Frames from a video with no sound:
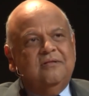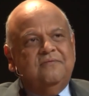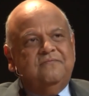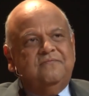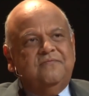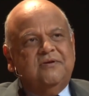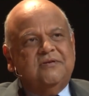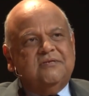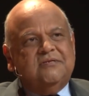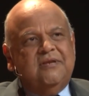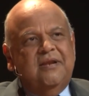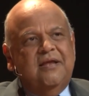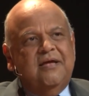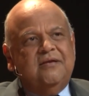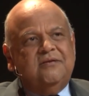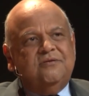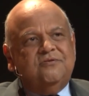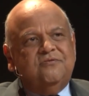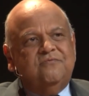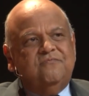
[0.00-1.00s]
first
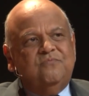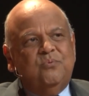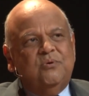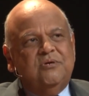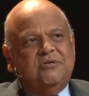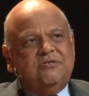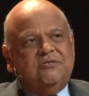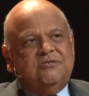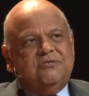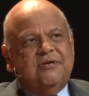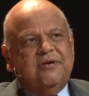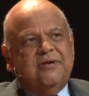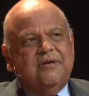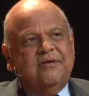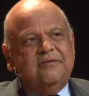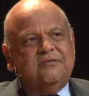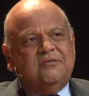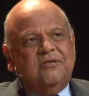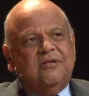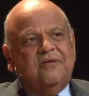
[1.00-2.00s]
lines of which
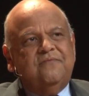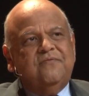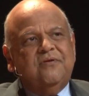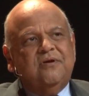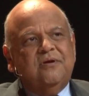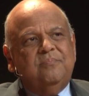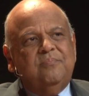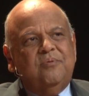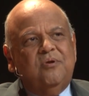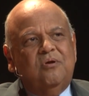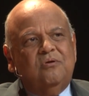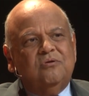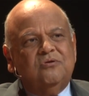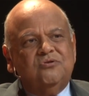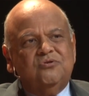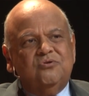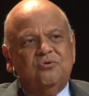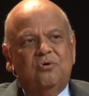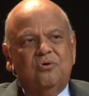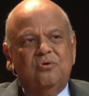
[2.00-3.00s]
say South Africa belongs
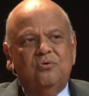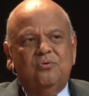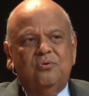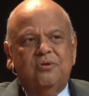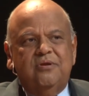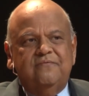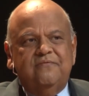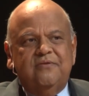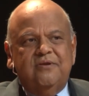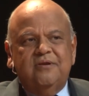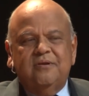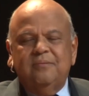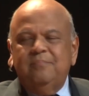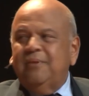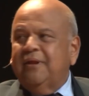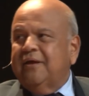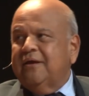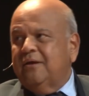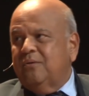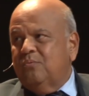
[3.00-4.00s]
to all who live in it,
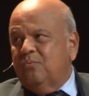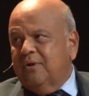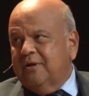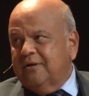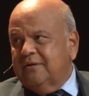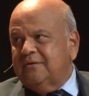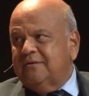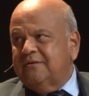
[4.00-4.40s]
black and white.